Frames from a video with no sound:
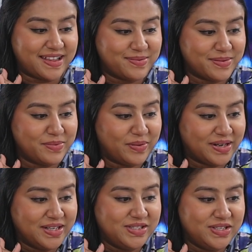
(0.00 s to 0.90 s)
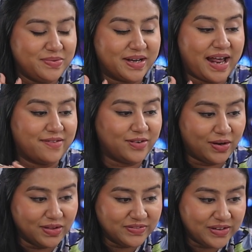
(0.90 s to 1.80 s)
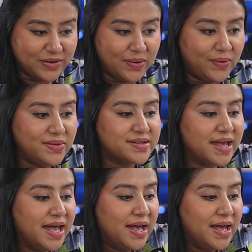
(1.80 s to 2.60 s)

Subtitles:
that's what we're gonna do. We're gonna have all of the goals